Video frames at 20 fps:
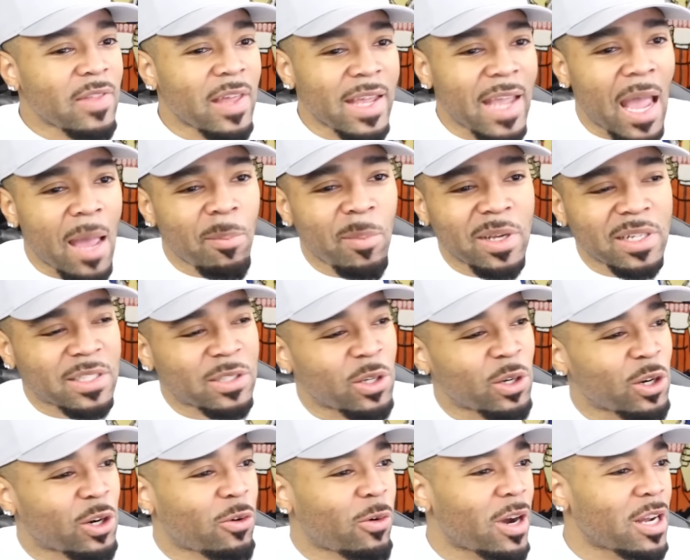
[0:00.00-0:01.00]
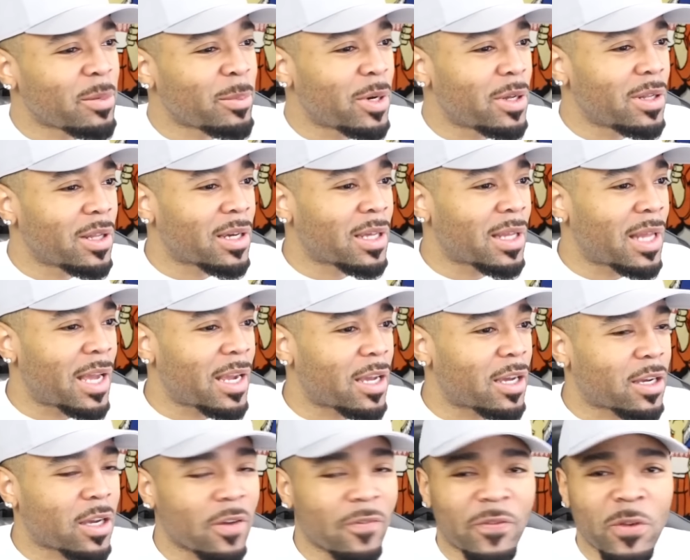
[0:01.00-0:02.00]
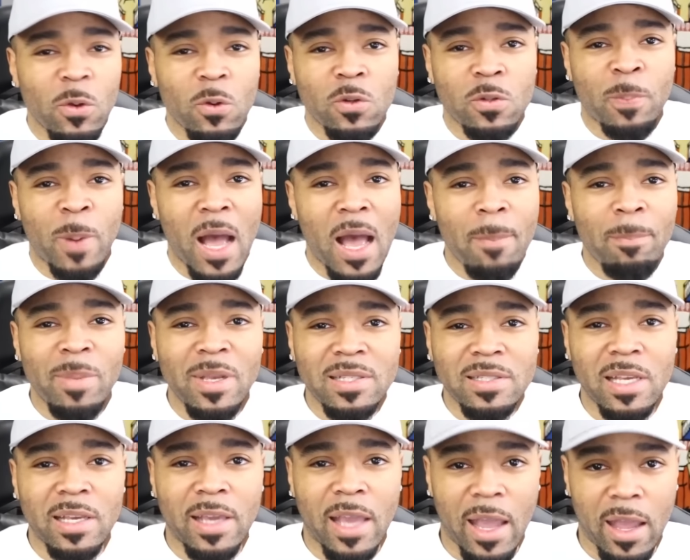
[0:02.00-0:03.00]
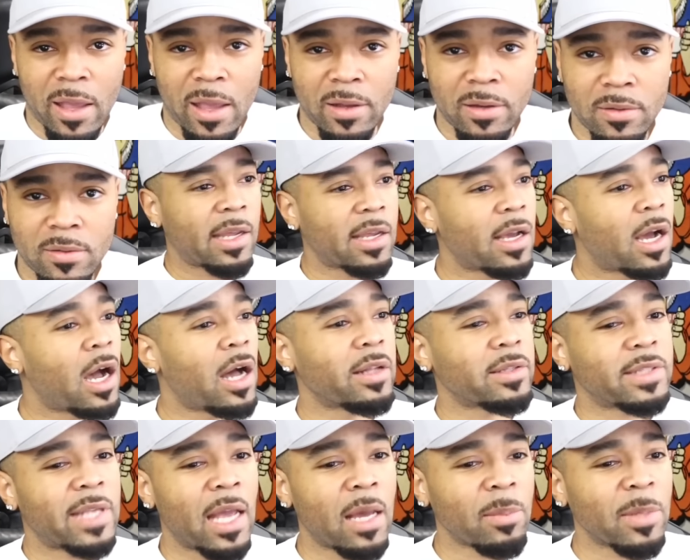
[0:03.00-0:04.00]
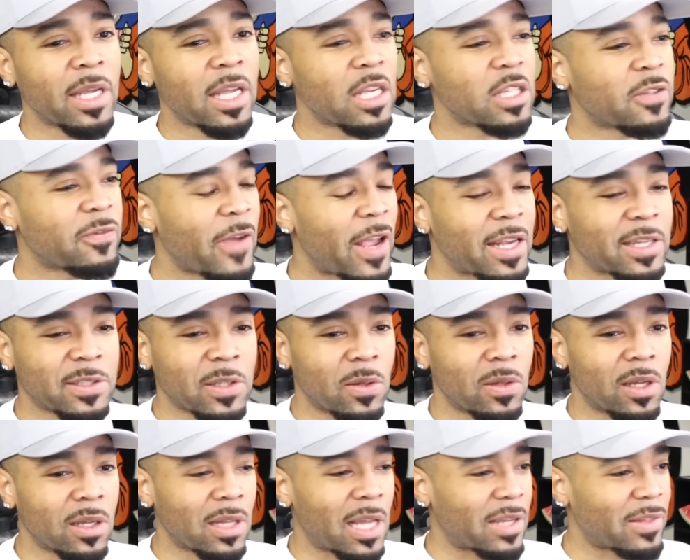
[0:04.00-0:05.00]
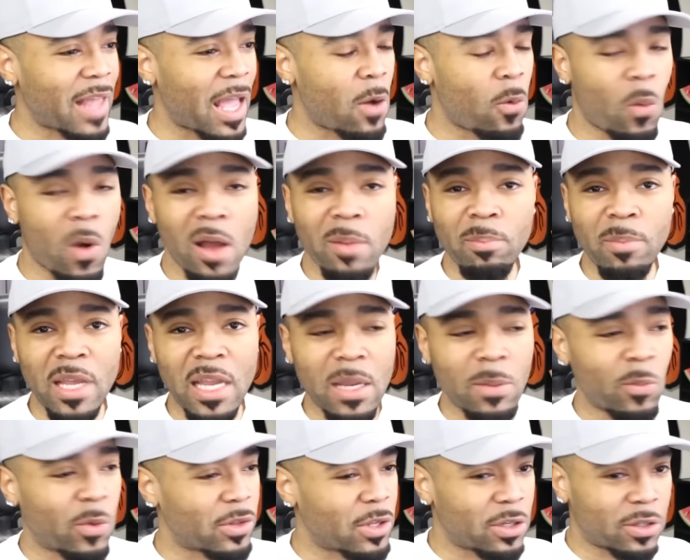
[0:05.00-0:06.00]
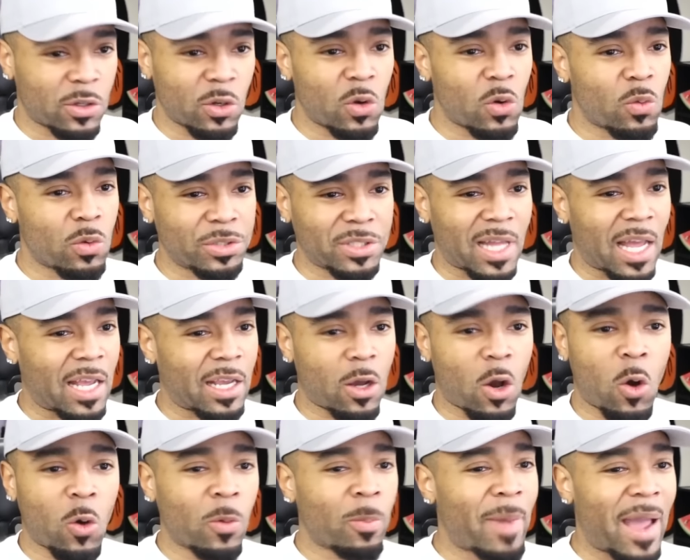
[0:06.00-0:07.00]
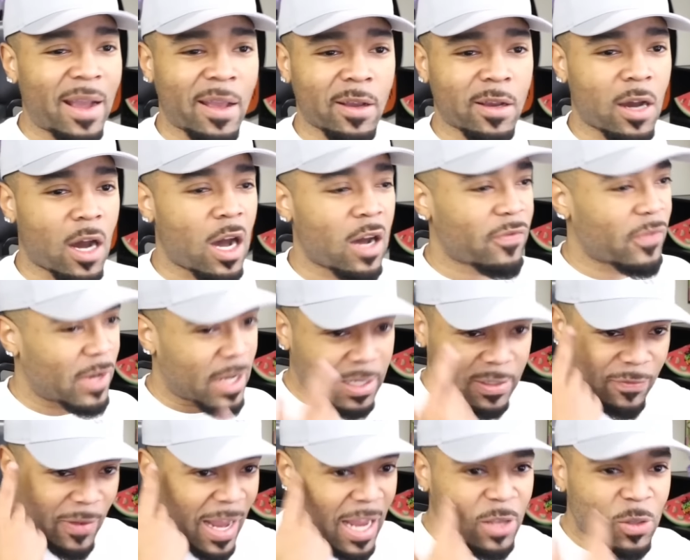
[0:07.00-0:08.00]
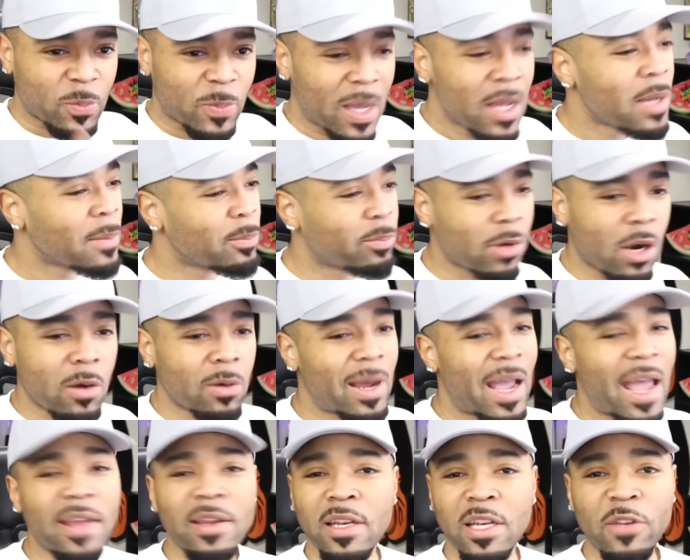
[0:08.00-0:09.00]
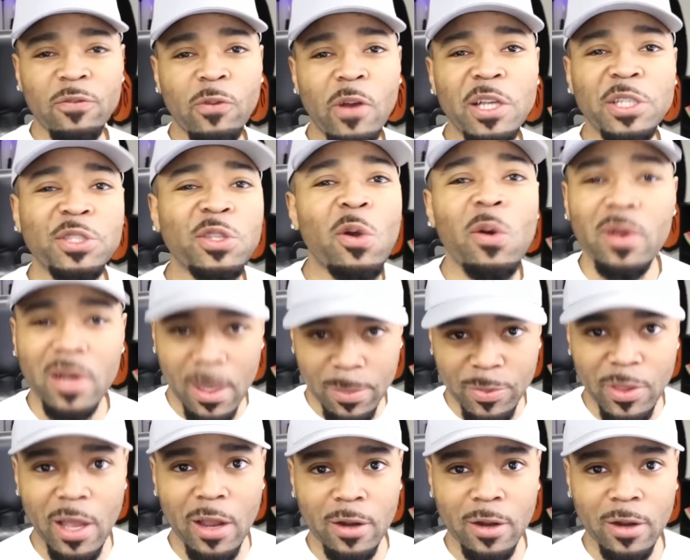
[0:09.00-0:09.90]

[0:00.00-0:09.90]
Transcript: then they got Mr. Incredible looking like a confused Pop Biscuit can. And y'all, tell me his face don't look like that one meme where the dude was like holding back a cough and his veins were... Bro, editing fresh, throw it up